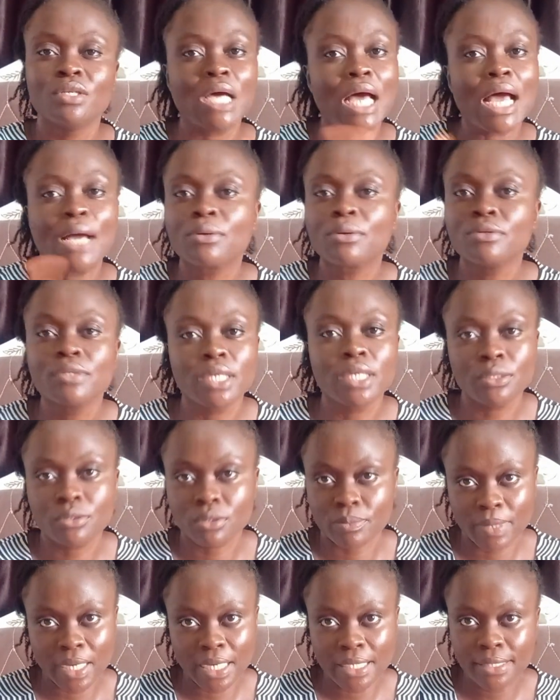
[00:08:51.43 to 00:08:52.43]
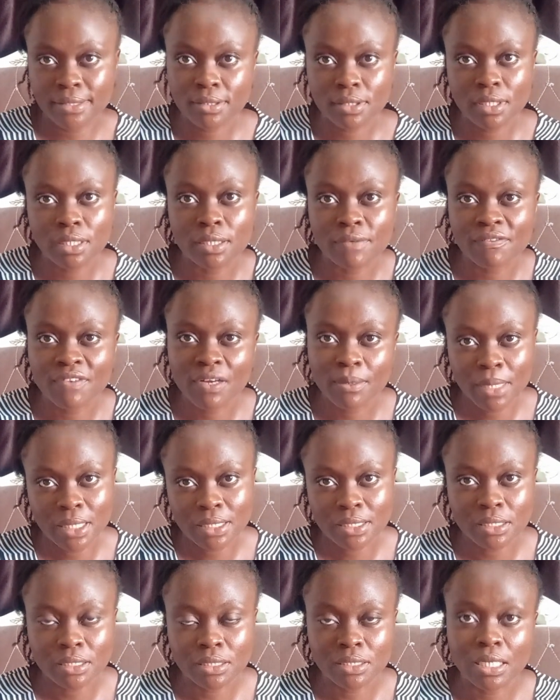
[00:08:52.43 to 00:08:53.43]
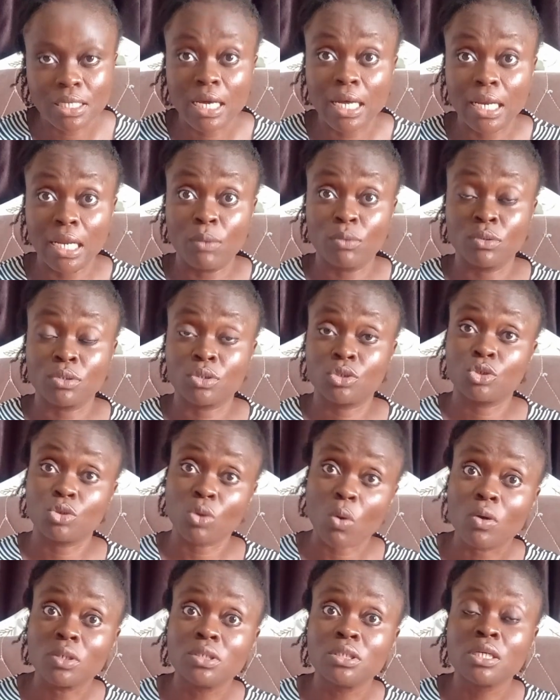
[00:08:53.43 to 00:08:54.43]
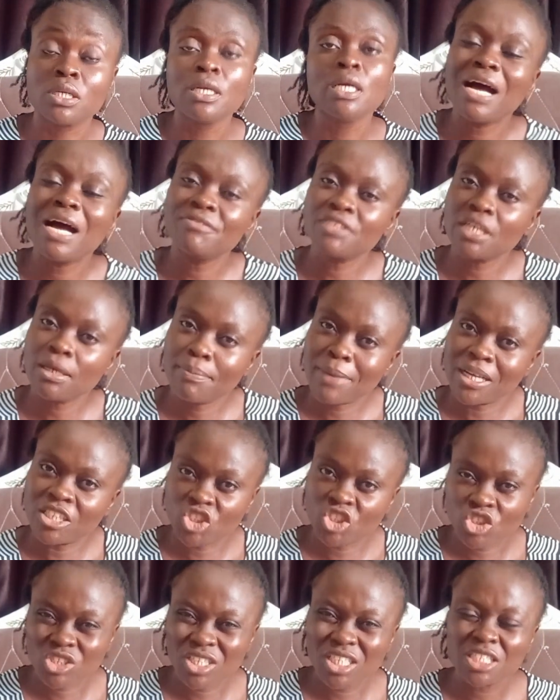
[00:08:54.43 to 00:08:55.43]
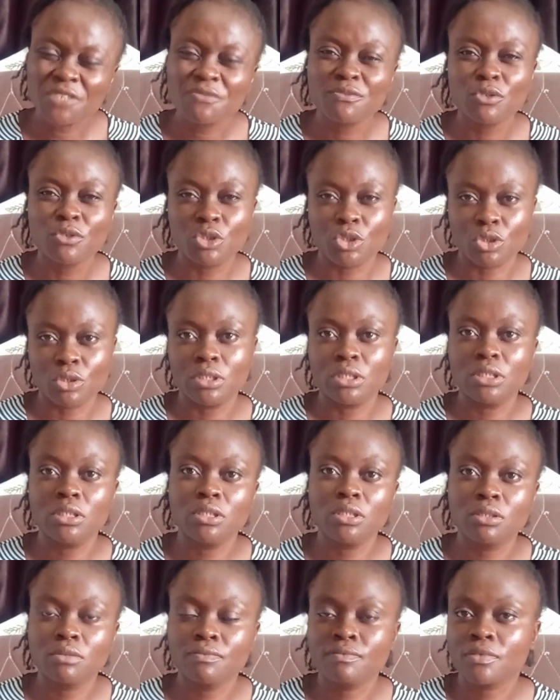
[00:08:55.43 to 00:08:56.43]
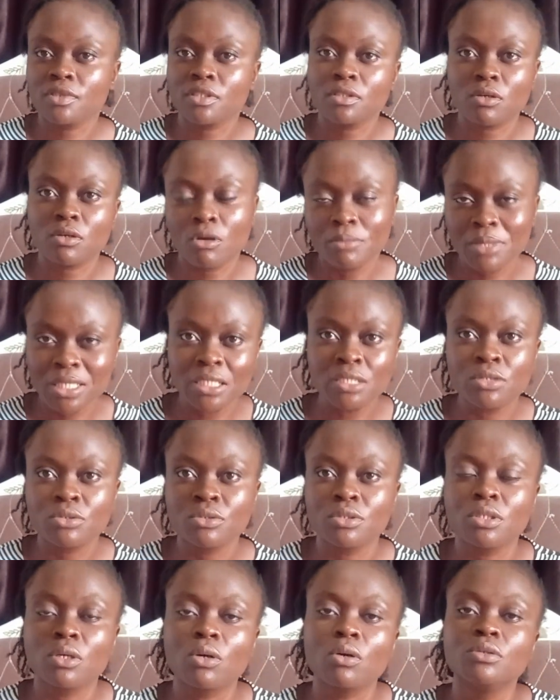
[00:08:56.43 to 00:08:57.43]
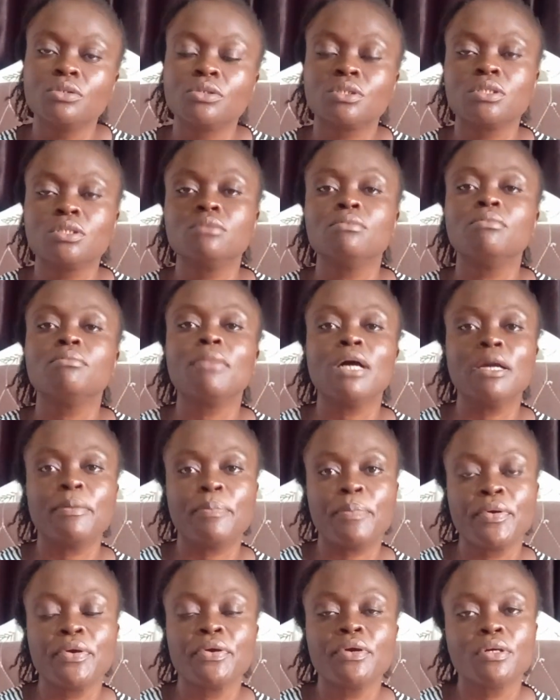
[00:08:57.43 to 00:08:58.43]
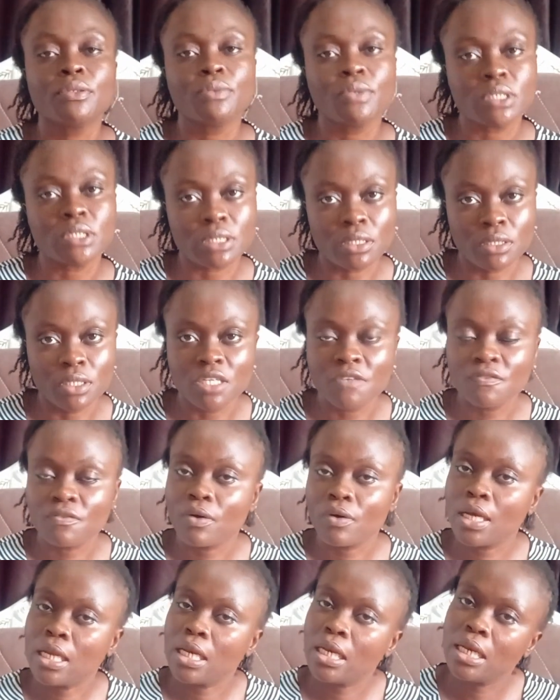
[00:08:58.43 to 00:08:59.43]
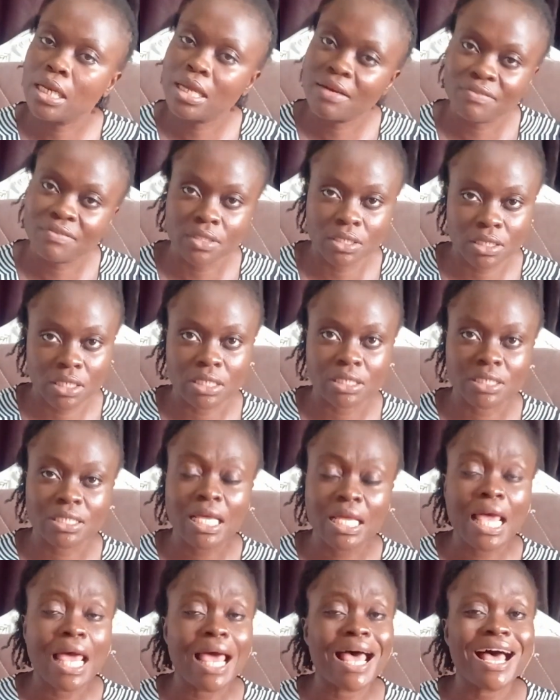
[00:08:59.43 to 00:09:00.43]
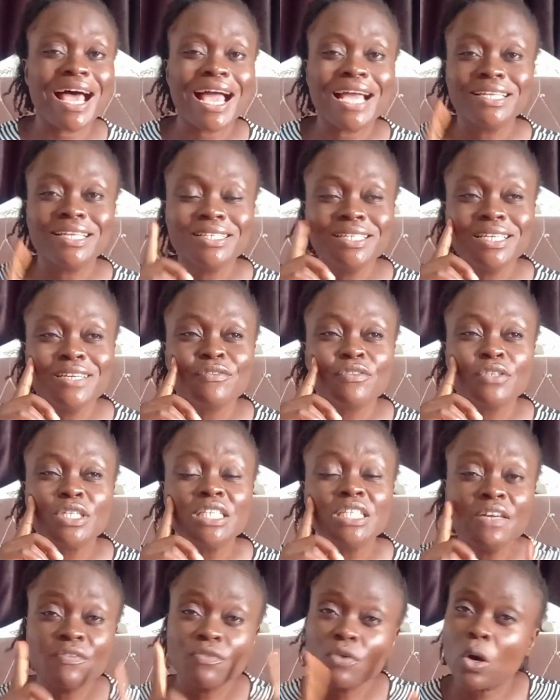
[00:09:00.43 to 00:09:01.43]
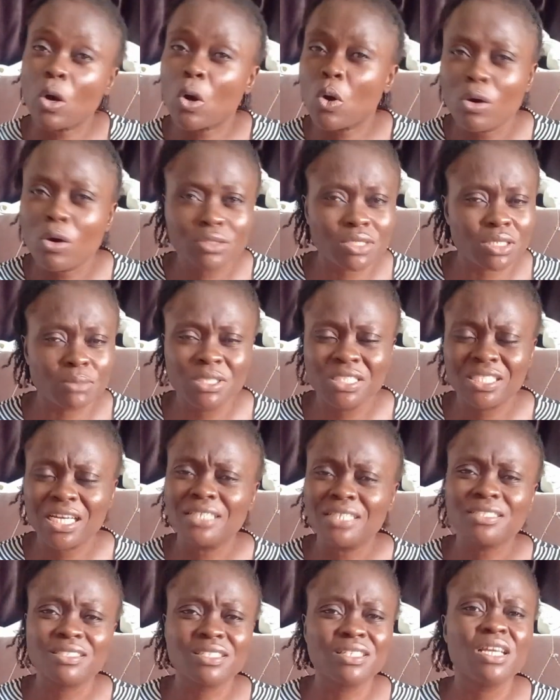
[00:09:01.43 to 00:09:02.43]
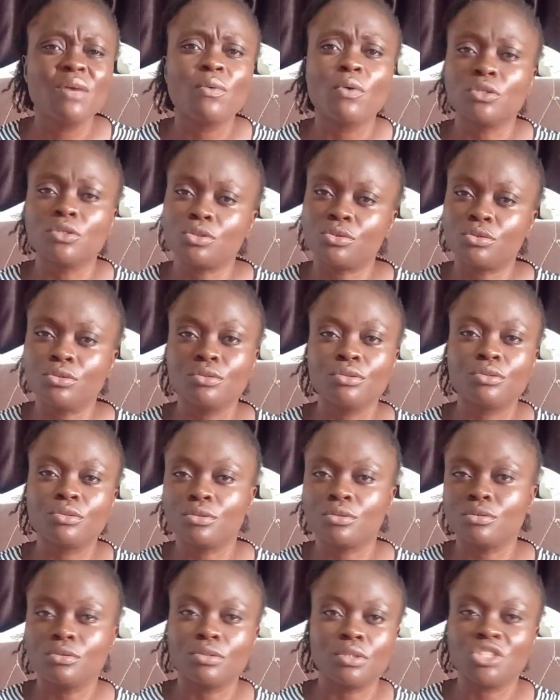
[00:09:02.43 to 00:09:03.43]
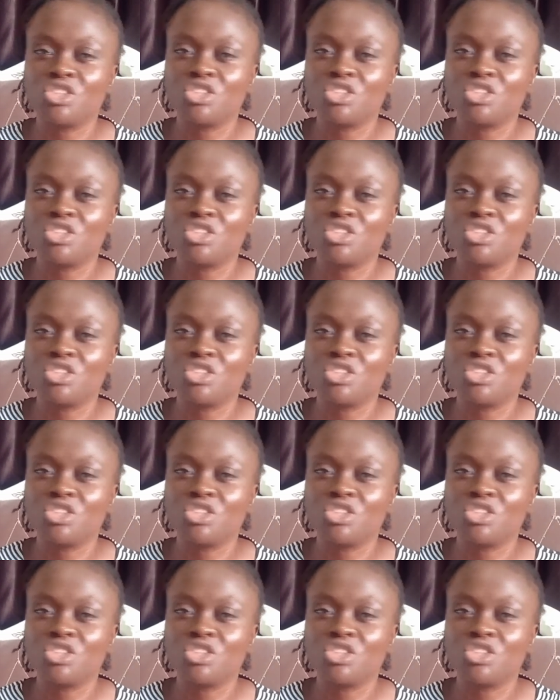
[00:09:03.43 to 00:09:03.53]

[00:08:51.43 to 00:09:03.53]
I couldn't get to buy it in the pharmacy there and I was shocked. After my stressful journey coming into the country, my period was delayed for 11 days. It didn't even occur to me that the delay was due to the